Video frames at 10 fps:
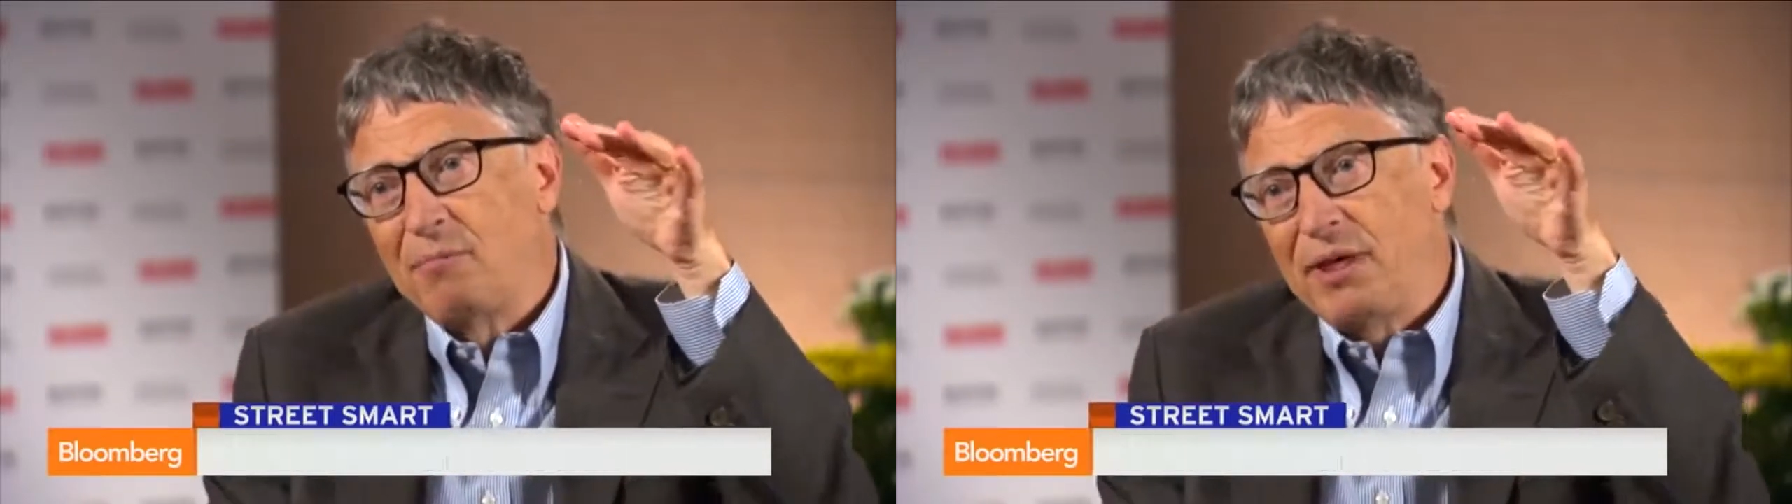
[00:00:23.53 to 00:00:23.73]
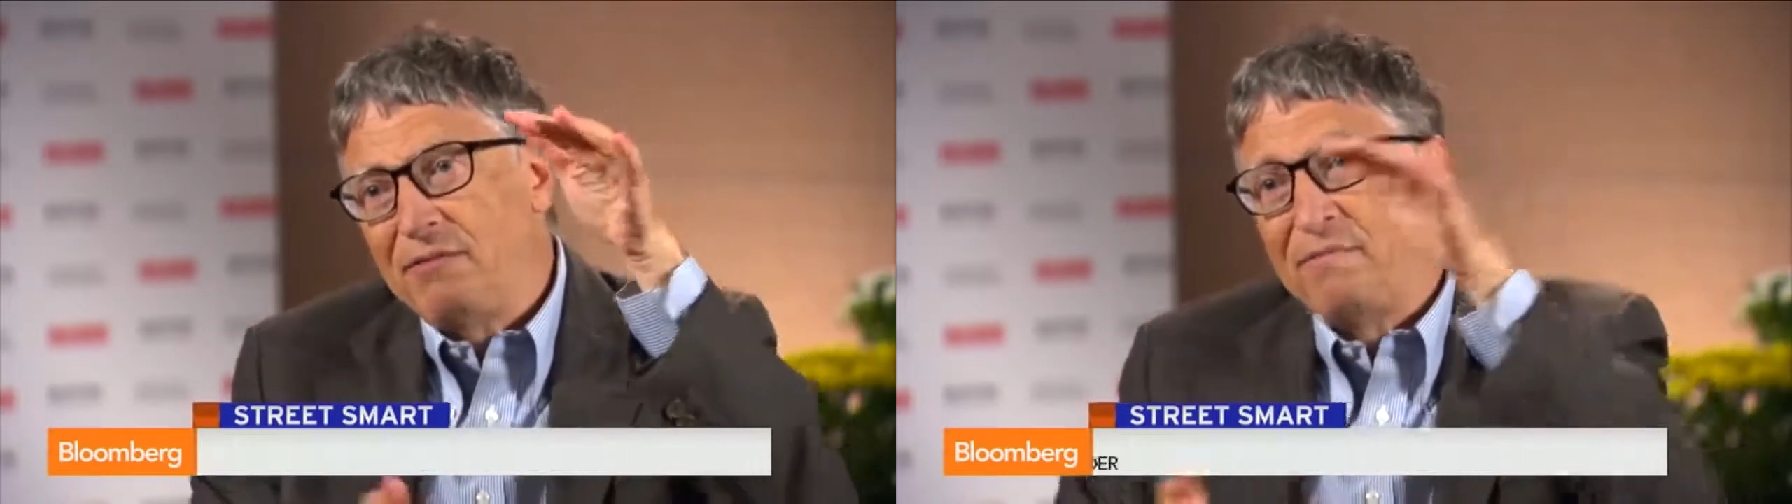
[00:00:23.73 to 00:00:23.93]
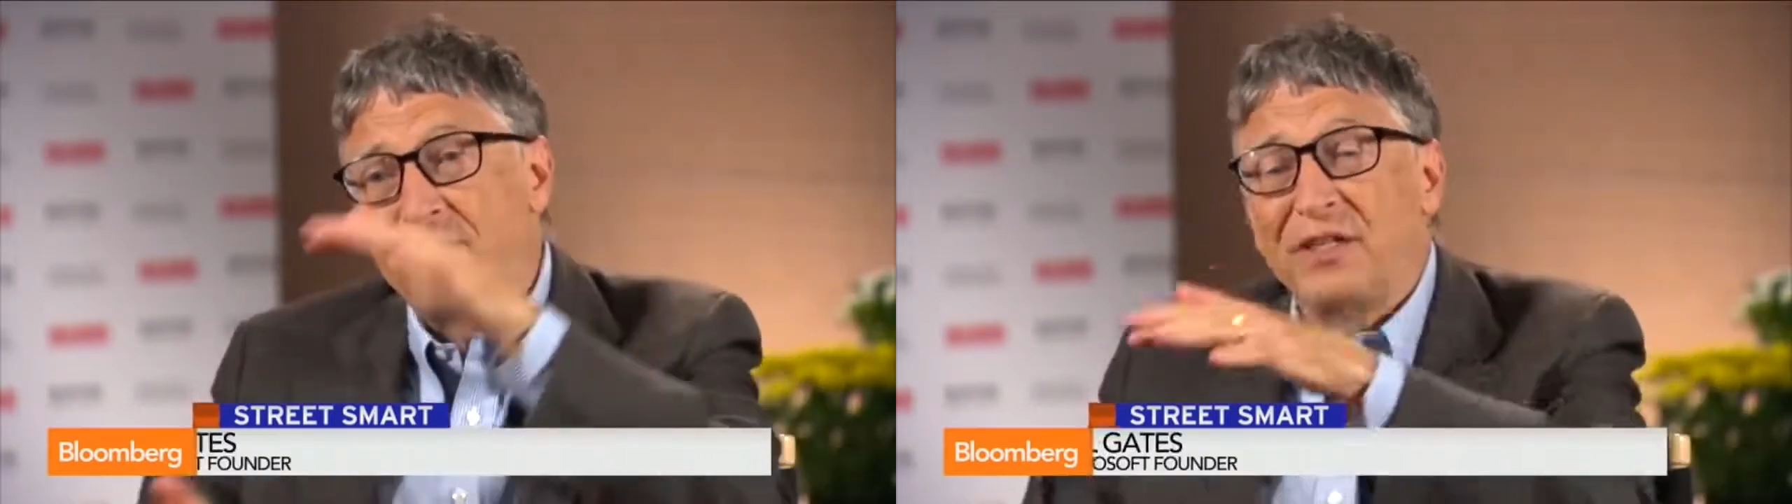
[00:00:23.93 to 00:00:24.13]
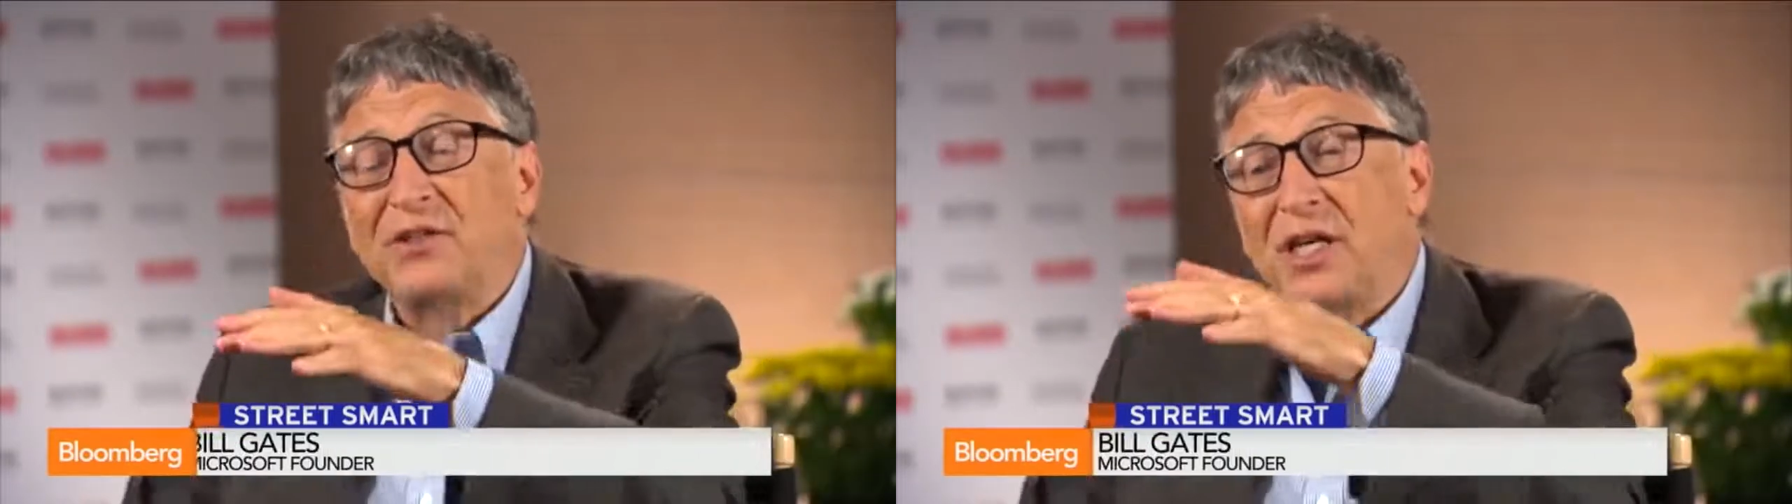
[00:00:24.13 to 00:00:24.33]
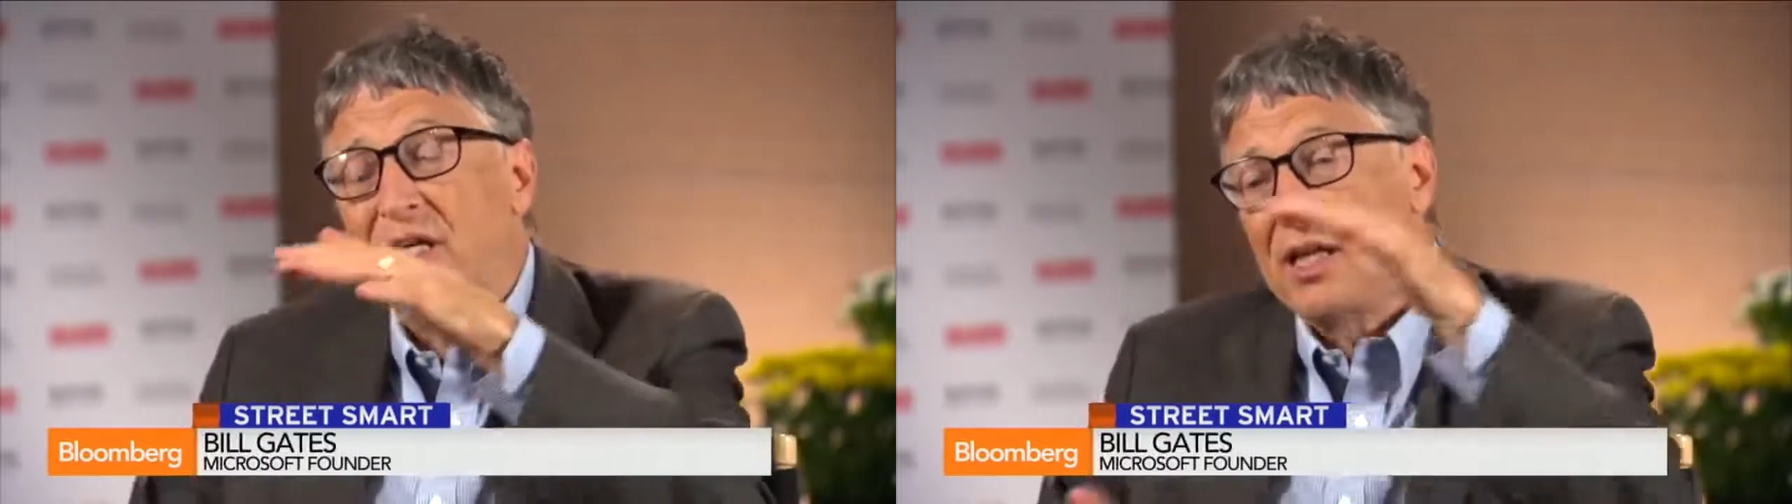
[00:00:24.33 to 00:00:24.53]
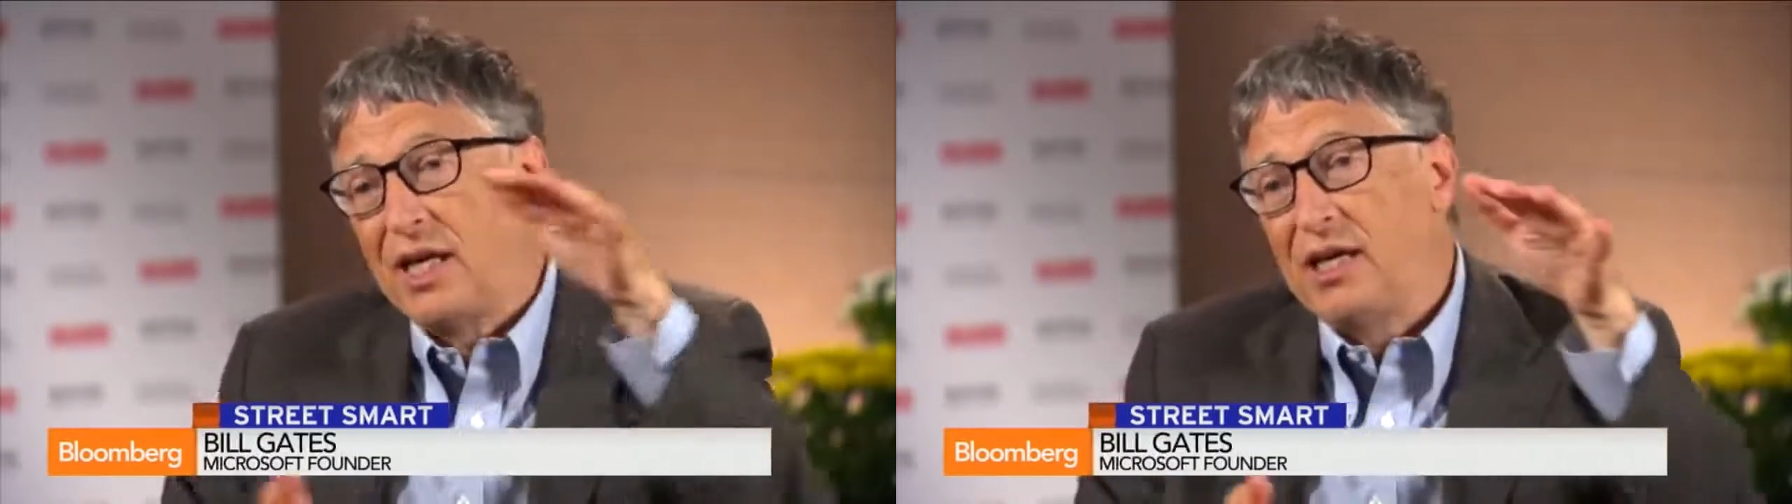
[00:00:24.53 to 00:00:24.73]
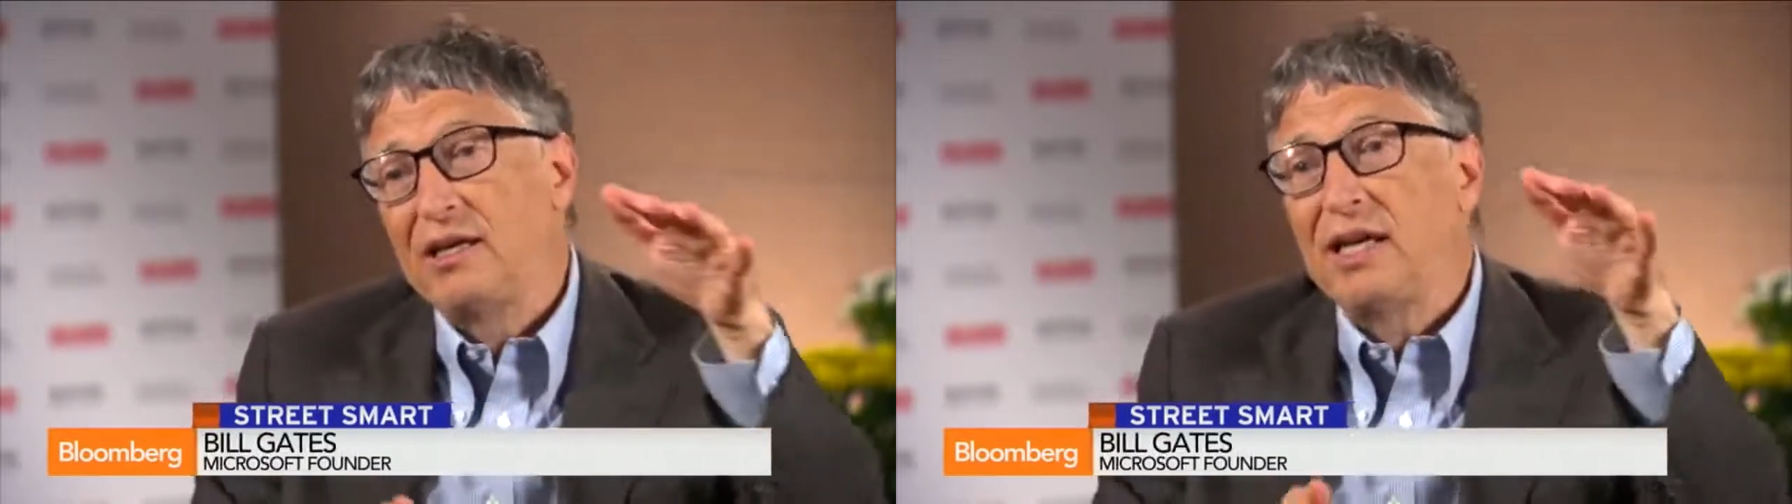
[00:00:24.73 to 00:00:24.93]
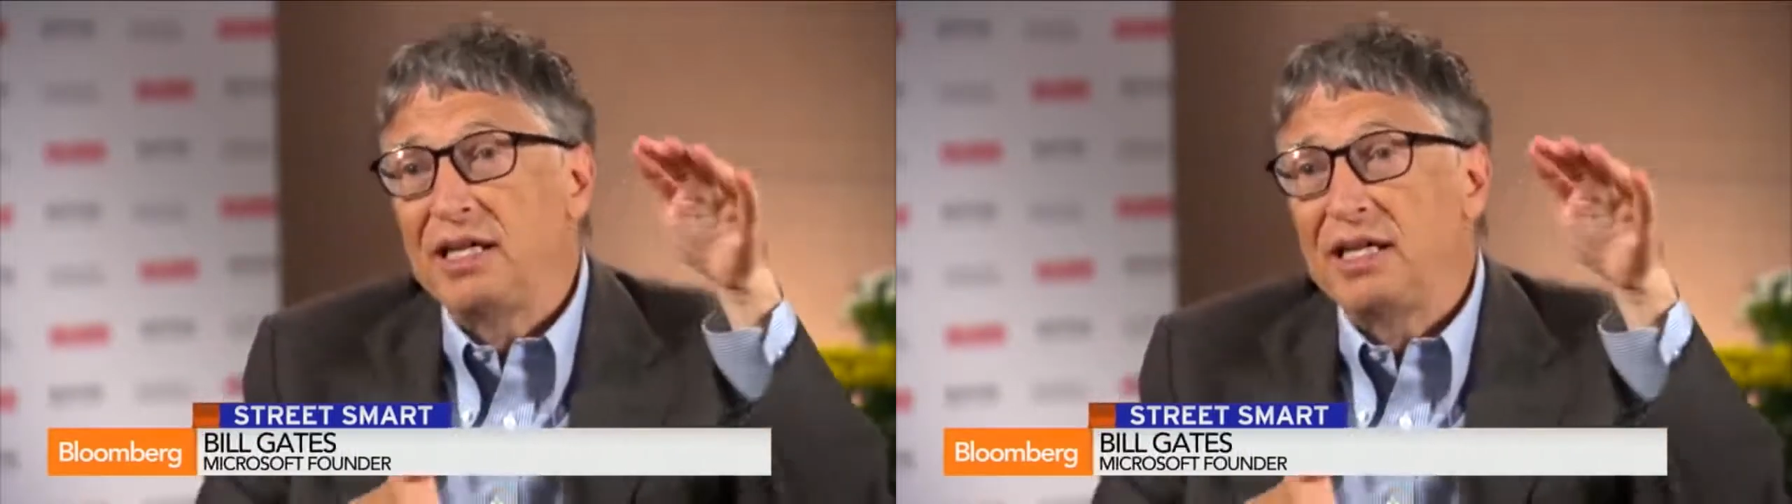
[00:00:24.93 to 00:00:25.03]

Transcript: be physically